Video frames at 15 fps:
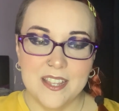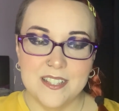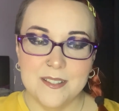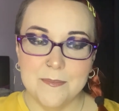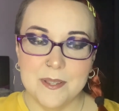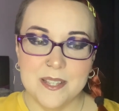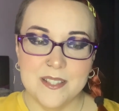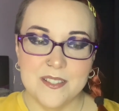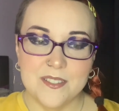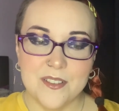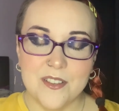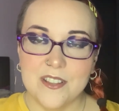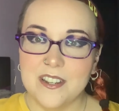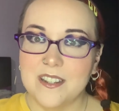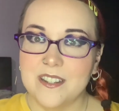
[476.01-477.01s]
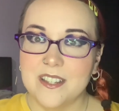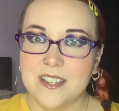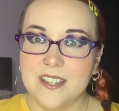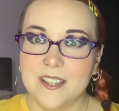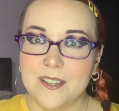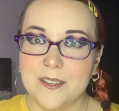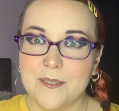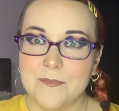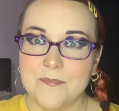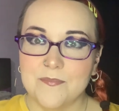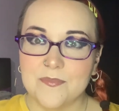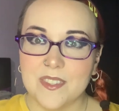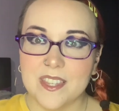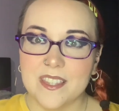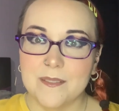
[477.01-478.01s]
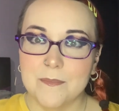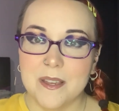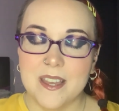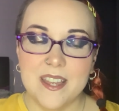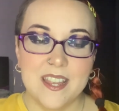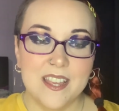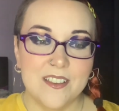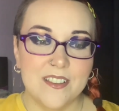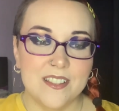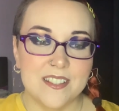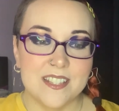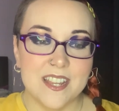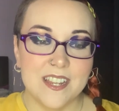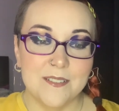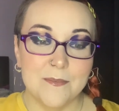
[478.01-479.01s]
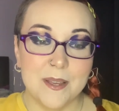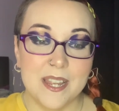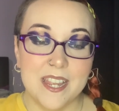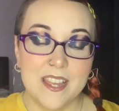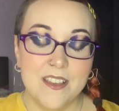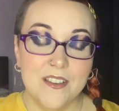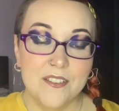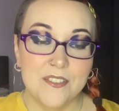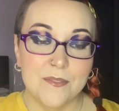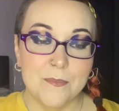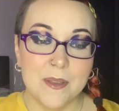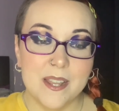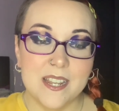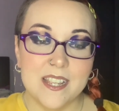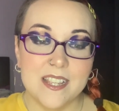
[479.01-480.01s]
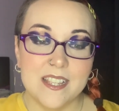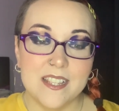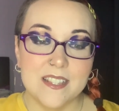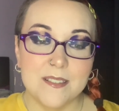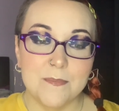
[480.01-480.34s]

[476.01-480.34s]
Depends on my state of my health, but it's